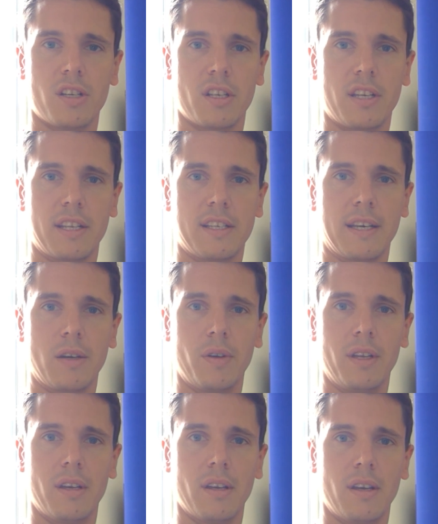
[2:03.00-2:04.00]
are set out
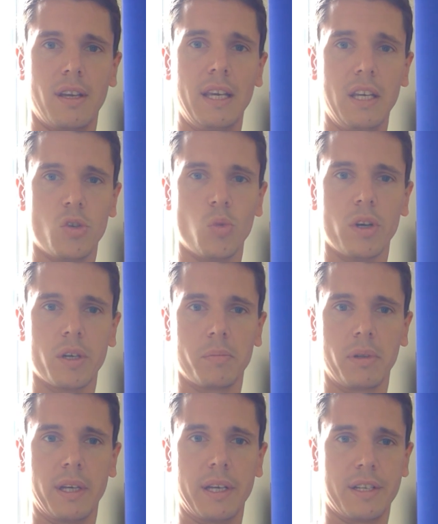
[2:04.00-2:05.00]
in each
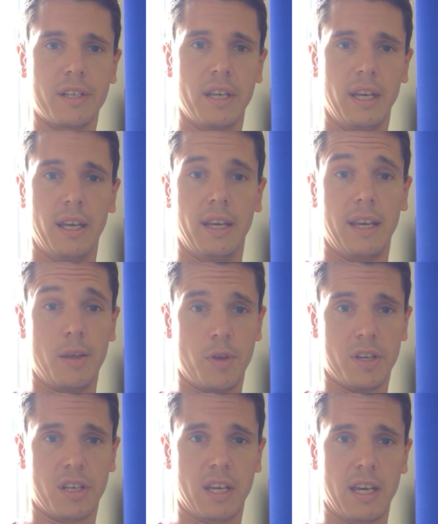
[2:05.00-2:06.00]
workplace. In
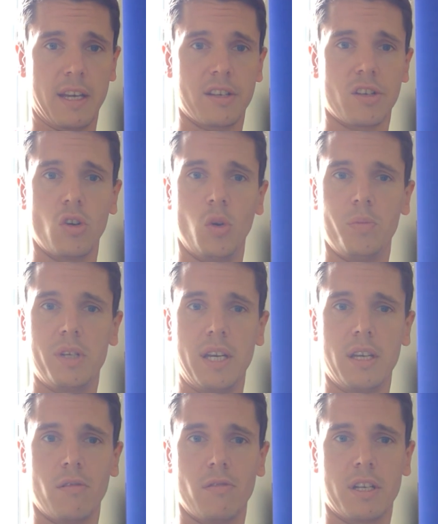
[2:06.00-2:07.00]
this case,
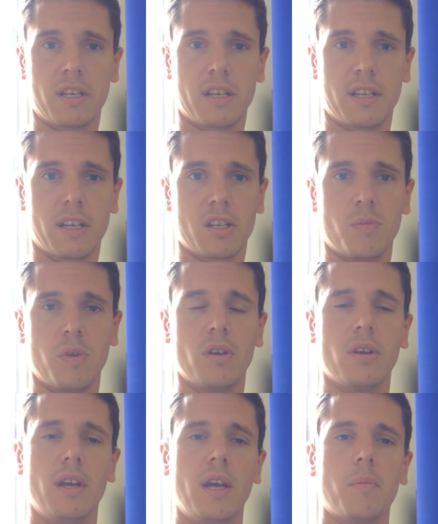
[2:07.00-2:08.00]
update your risk
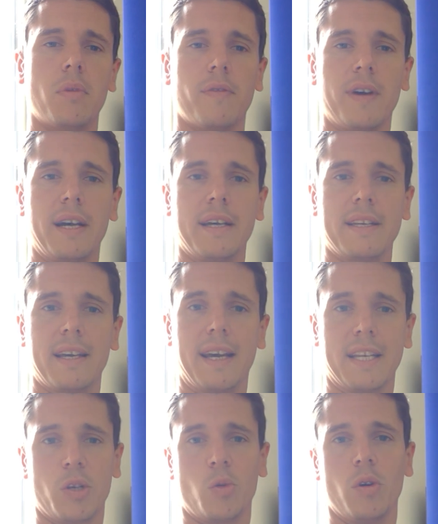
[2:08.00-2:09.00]
assessment, provide
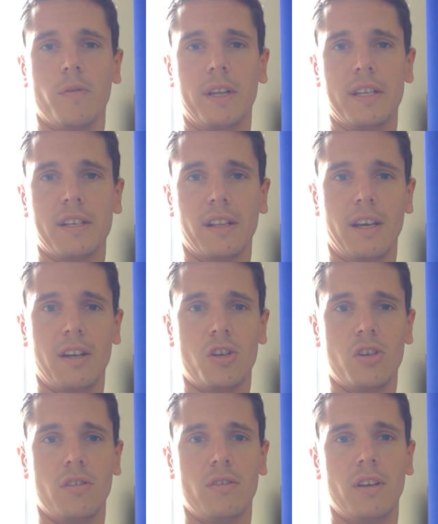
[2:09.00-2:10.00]
adequate
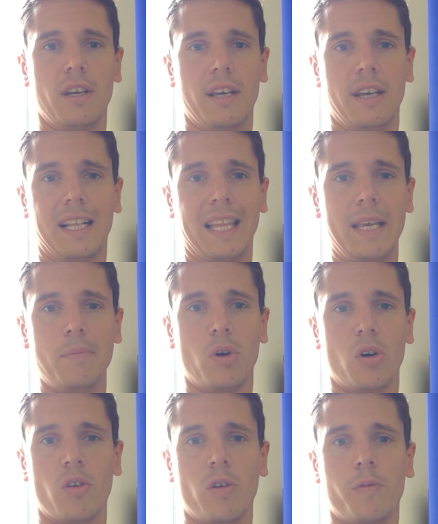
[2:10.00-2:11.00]
ventilation, clean
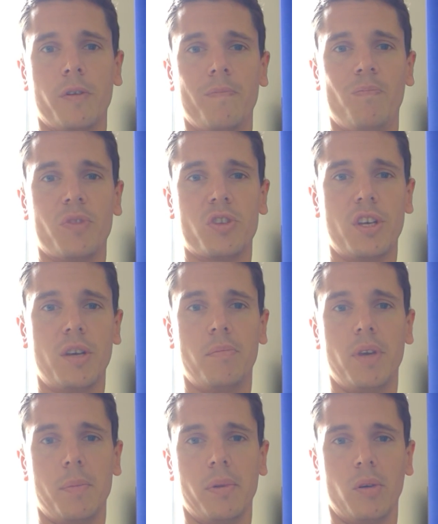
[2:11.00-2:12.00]
more often, turn
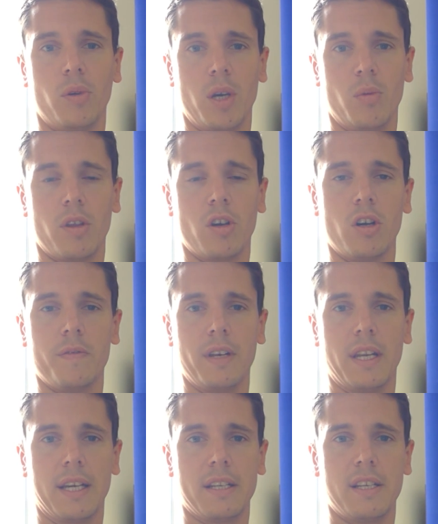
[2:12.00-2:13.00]
people away with
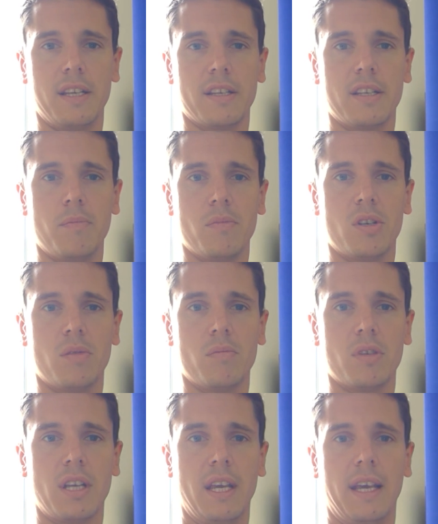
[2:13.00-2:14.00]
COVID-19
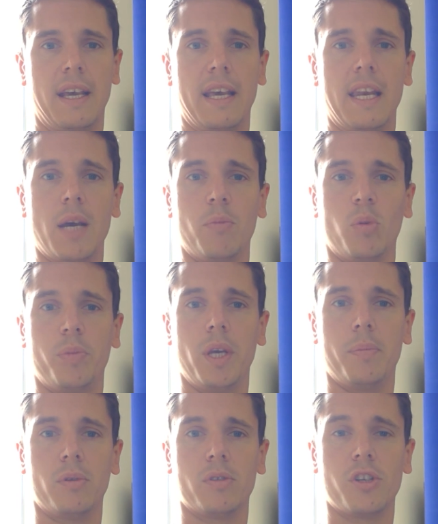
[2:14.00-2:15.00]
symptoms, enable
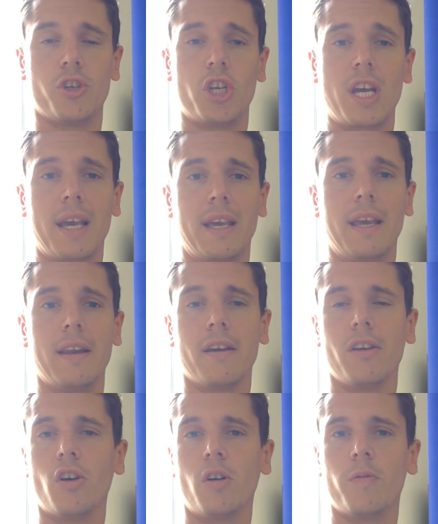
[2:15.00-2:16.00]
people to check in
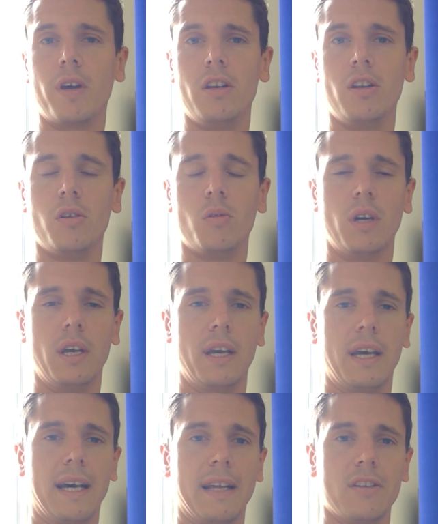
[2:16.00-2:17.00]
at your venue,
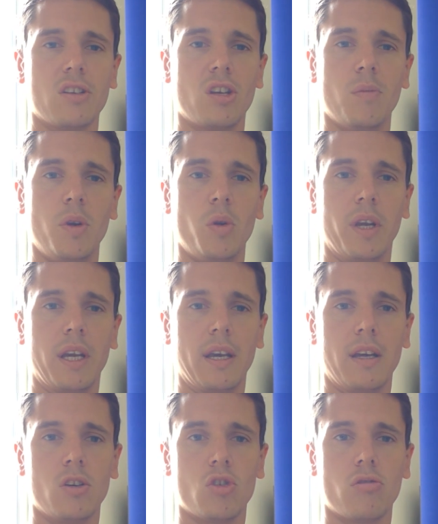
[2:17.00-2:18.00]
and
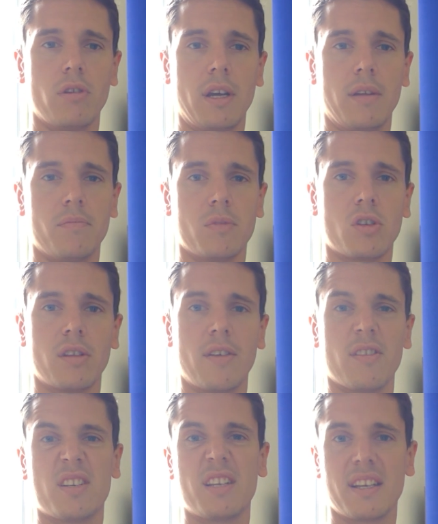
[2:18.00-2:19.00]
communicate and train. So there
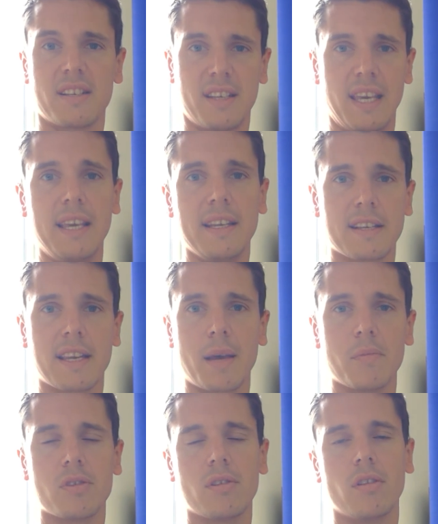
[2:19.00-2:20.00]
are 6 key
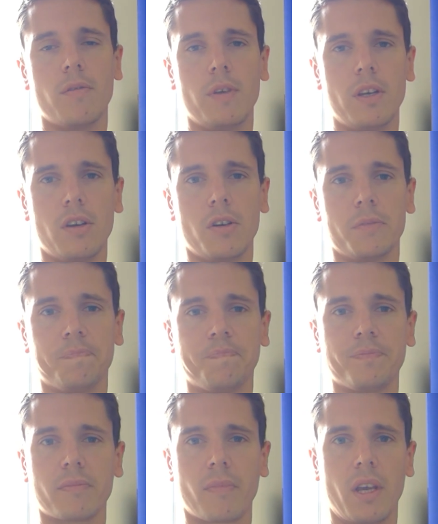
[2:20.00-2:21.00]
steps that the video
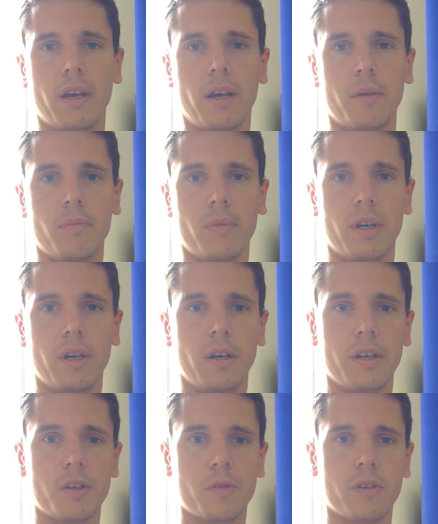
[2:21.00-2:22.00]

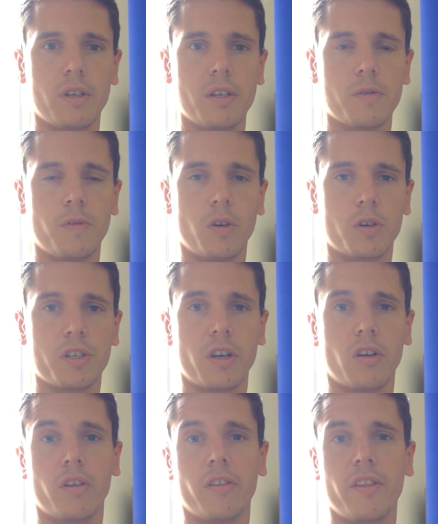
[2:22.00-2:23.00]
is focusing
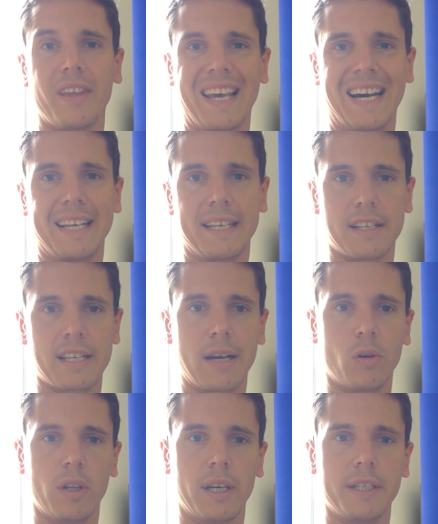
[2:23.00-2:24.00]
on and that the guidance
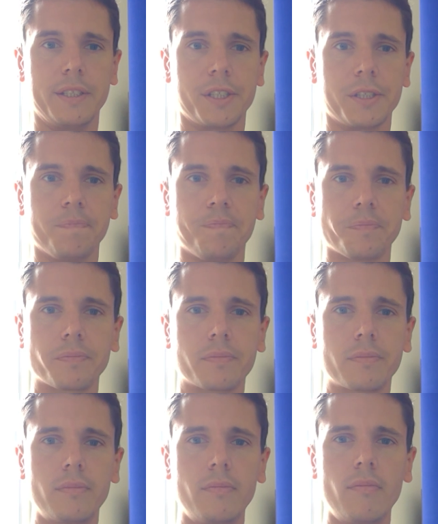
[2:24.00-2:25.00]
outlines.
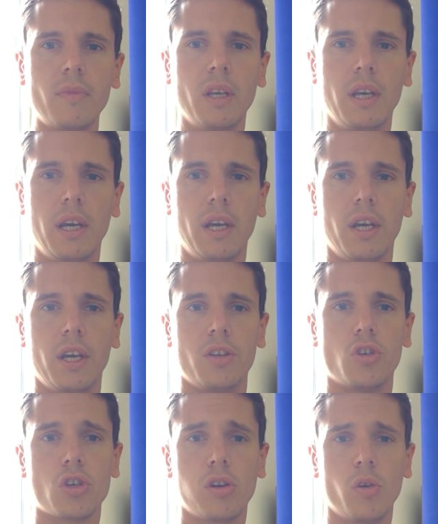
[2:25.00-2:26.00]

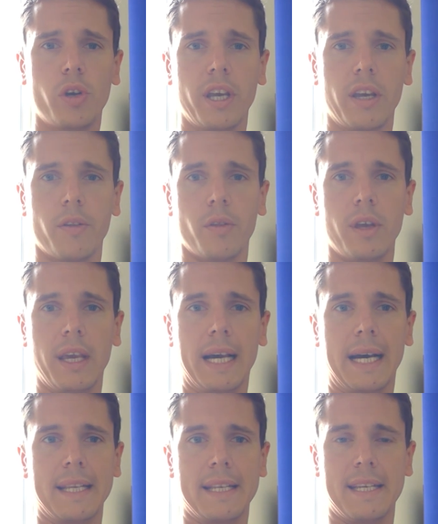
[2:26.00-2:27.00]
Just looking at the
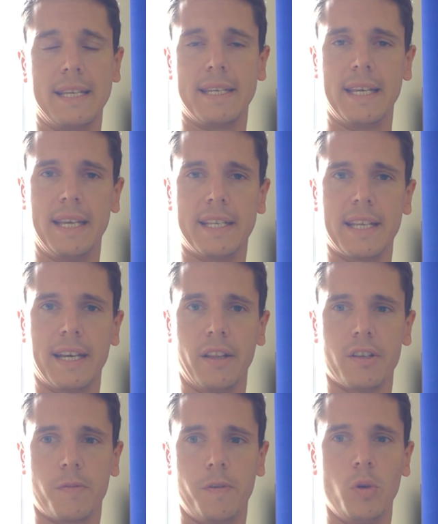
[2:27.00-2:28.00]
guidance in detail,
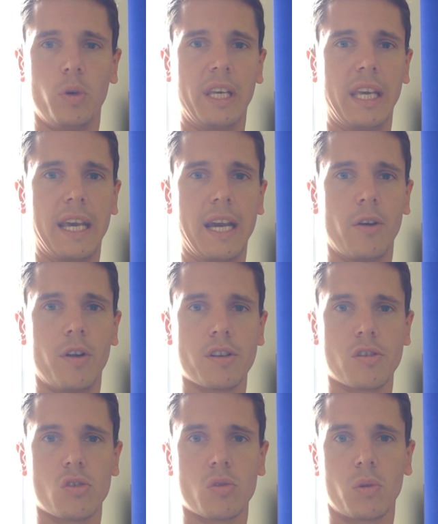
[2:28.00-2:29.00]
there's a few key areas
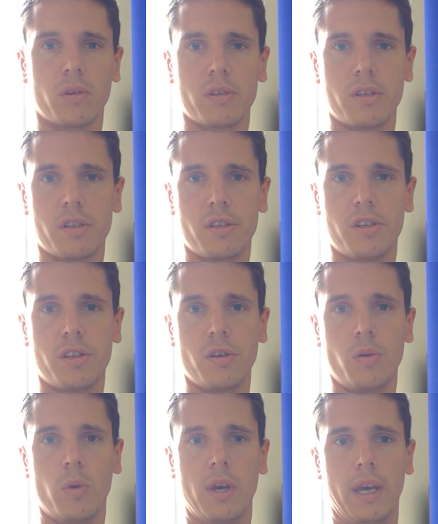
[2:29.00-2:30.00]
I just wanted
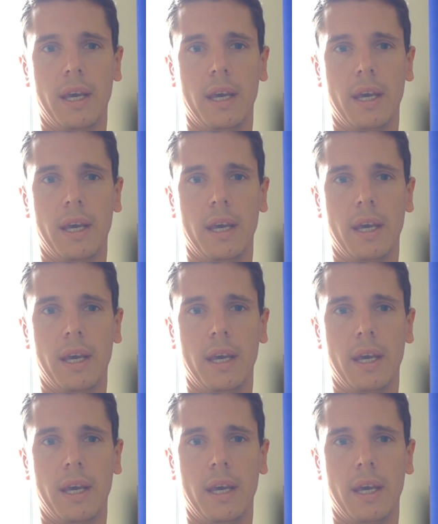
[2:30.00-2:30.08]
to